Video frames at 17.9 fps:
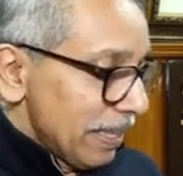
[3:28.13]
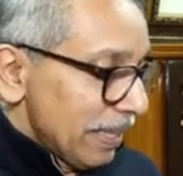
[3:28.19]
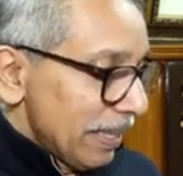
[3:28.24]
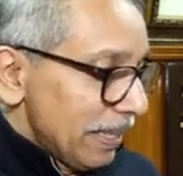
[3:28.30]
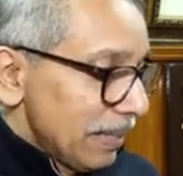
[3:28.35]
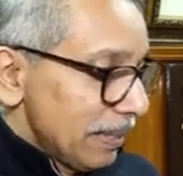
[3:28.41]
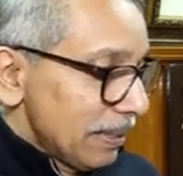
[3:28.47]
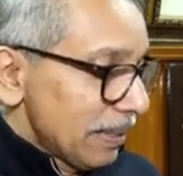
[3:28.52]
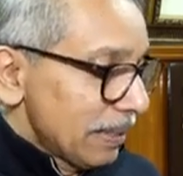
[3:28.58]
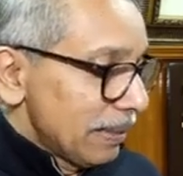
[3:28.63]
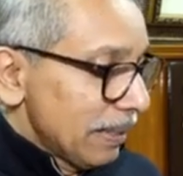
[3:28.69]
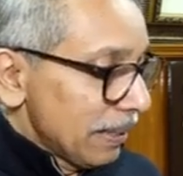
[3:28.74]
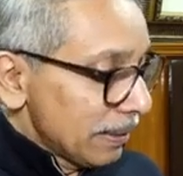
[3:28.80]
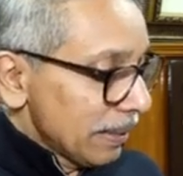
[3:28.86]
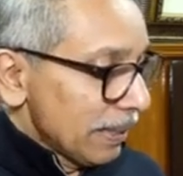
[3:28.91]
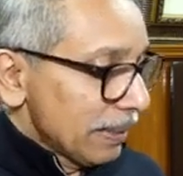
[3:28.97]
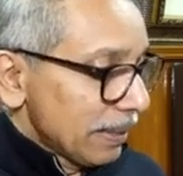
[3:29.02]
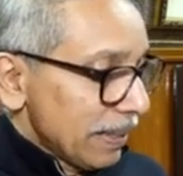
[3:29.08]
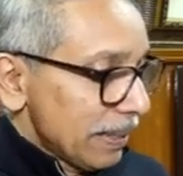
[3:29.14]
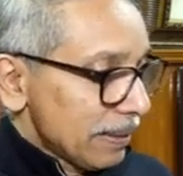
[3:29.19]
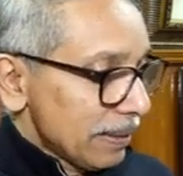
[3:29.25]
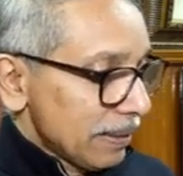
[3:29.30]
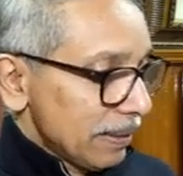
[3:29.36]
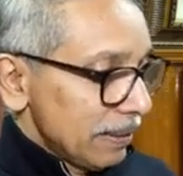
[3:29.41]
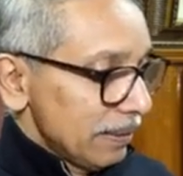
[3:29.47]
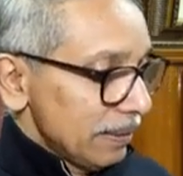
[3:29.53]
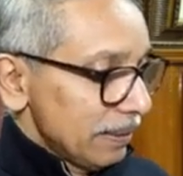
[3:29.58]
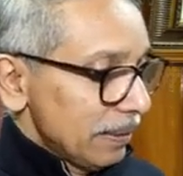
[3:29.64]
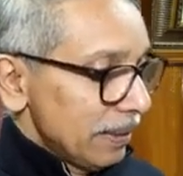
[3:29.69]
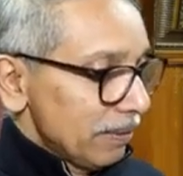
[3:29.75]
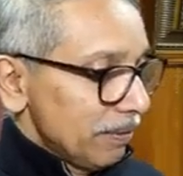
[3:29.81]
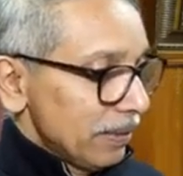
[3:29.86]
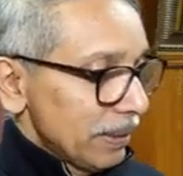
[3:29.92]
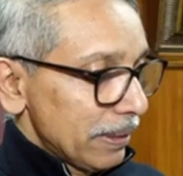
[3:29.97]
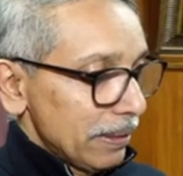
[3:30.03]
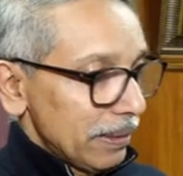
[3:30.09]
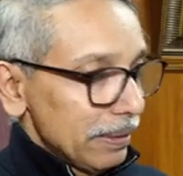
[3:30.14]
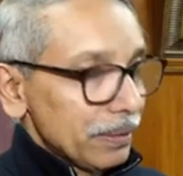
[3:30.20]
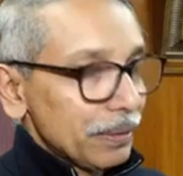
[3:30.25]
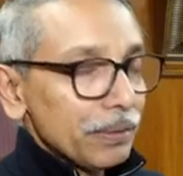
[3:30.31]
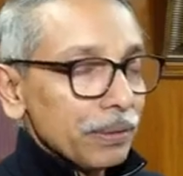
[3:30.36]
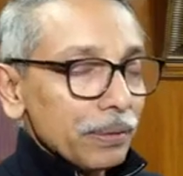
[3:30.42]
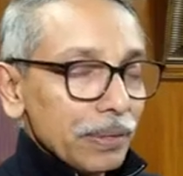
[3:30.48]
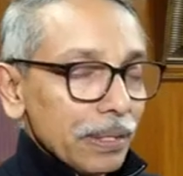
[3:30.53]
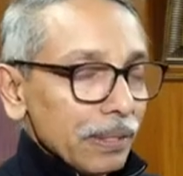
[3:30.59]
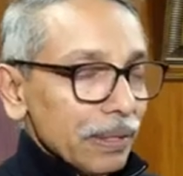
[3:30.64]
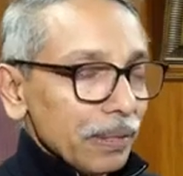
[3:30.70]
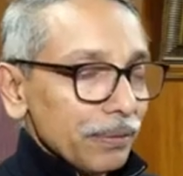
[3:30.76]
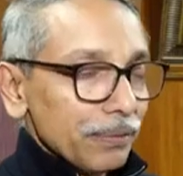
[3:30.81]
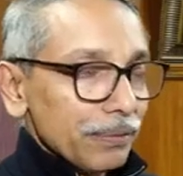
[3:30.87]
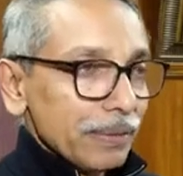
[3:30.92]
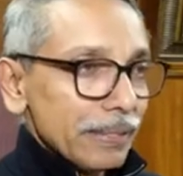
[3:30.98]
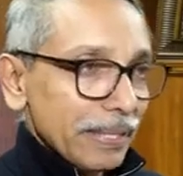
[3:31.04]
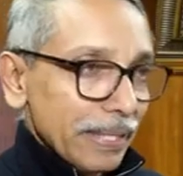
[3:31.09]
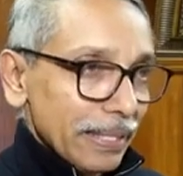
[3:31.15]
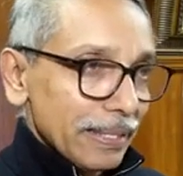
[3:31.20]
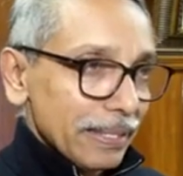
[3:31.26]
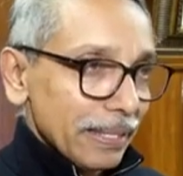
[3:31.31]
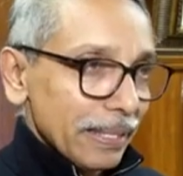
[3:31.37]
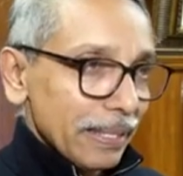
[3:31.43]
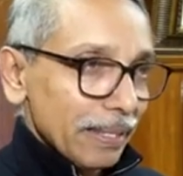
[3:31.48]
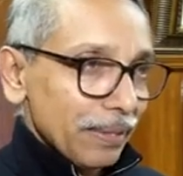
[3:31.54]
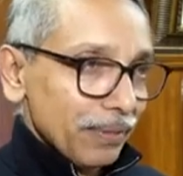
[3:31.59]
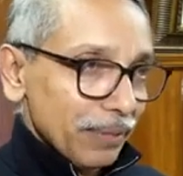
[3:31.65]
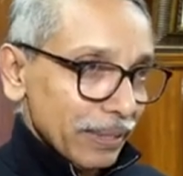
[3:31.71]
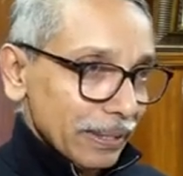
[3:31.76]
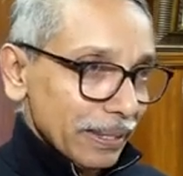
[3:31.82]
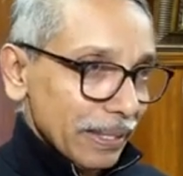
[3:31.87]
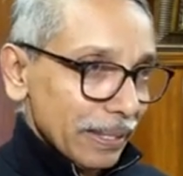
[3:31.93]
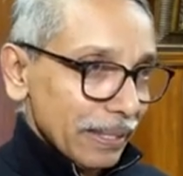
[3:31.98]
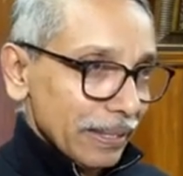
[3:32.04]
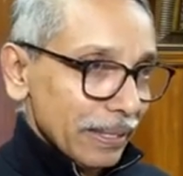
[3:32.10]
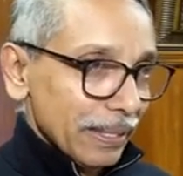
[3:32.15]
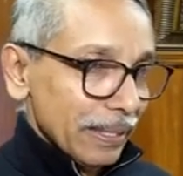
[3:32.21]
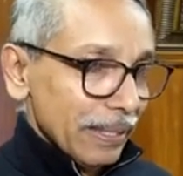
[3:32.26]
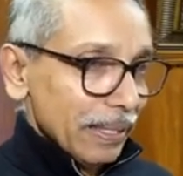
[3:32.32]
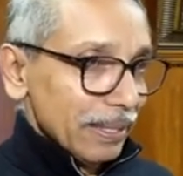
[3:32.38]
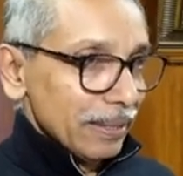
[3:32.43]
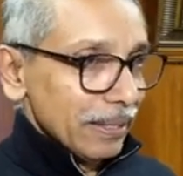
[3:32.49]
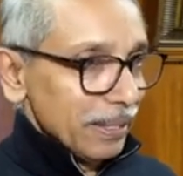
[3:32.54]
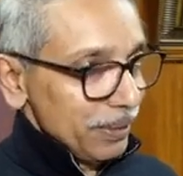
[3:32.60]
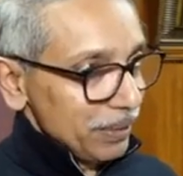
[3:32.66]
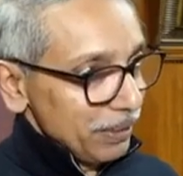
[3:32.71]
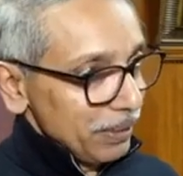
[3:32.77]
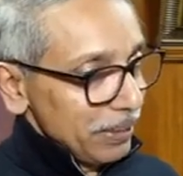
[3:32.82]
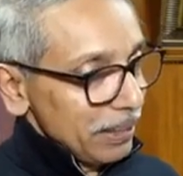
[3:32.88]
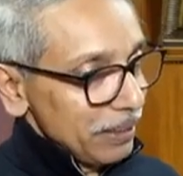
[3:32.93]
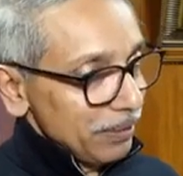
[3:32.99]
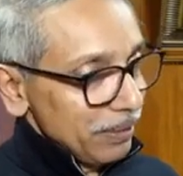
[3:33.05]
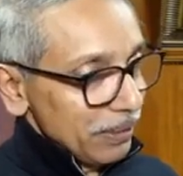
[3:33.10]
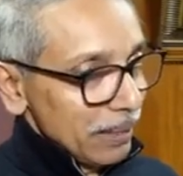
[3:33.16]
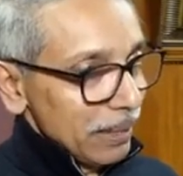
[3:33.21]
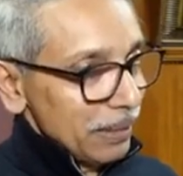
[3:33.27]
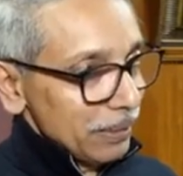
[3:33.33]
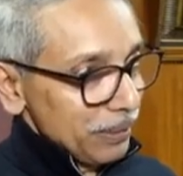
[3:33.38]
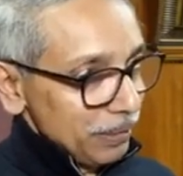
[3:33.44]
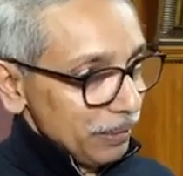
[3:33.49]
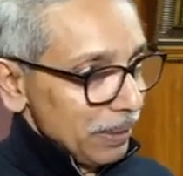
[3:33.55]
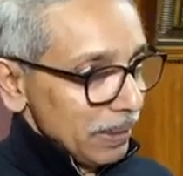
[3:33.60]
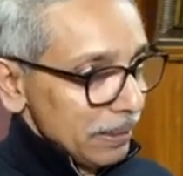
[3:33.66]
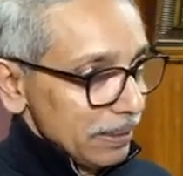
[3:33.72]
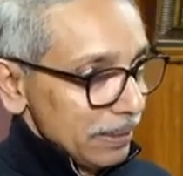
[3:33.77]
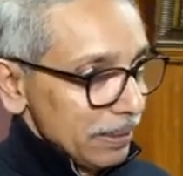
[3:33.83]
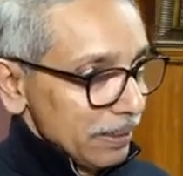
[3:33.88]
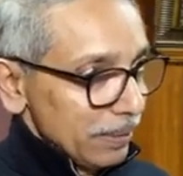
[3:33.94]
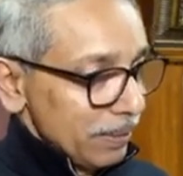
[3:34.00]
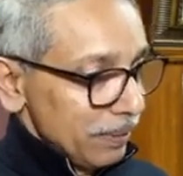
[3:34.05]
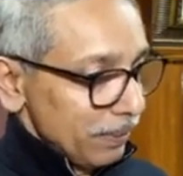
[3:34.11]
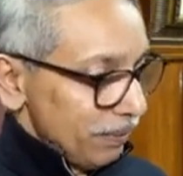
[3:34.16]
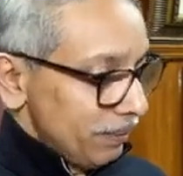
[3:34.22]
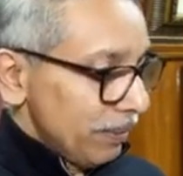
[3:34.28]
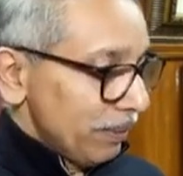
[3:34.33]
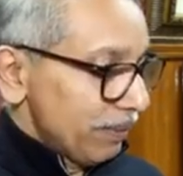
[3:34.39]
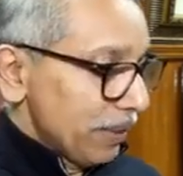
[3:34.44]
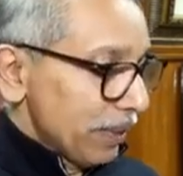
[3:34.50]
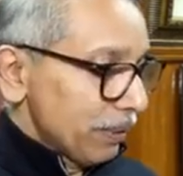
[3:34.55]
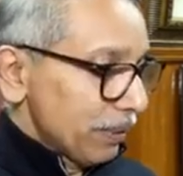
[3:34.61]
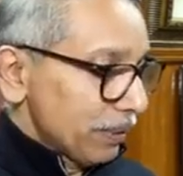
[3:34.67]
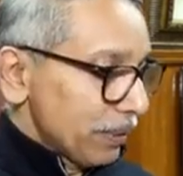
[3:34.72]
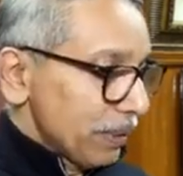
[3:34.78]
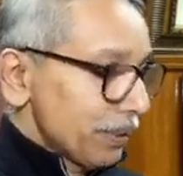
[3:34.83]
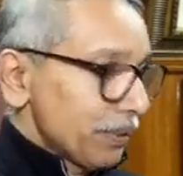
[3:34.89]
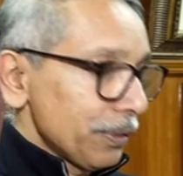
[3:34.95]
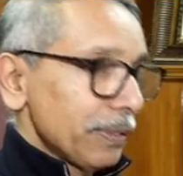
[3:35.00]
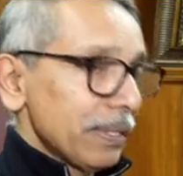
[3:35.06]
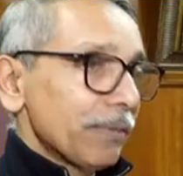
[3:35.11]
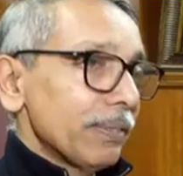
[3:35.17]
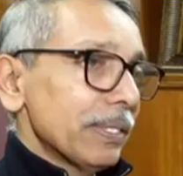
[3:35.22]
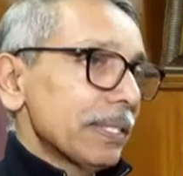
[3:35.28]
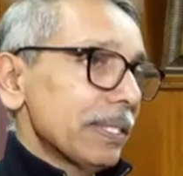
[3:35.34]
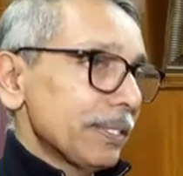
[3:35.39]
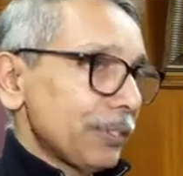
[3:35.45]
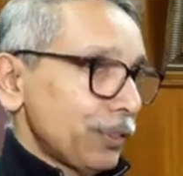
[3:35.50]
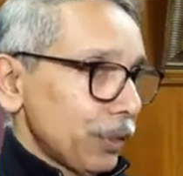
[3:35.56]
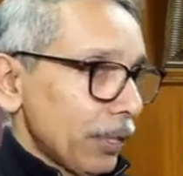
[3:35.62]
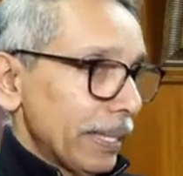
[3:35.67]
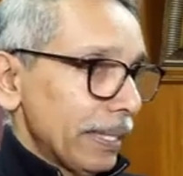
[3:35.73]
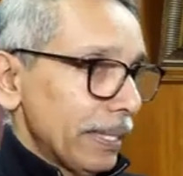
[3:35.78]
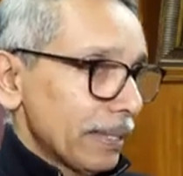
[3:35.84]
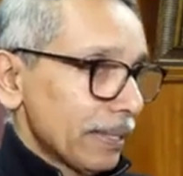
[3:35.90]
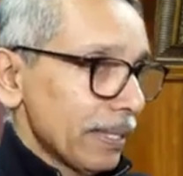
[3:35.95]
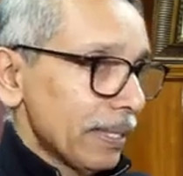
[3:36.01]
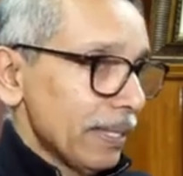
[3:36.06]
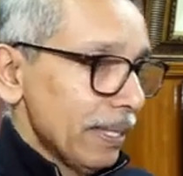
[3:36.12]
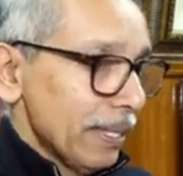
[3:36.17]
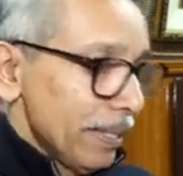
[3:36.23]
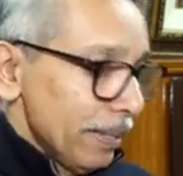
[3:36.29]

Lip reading: And in the general test, there were a total of 60 questions. The students were asked to answer 50 questions. So there was a choice.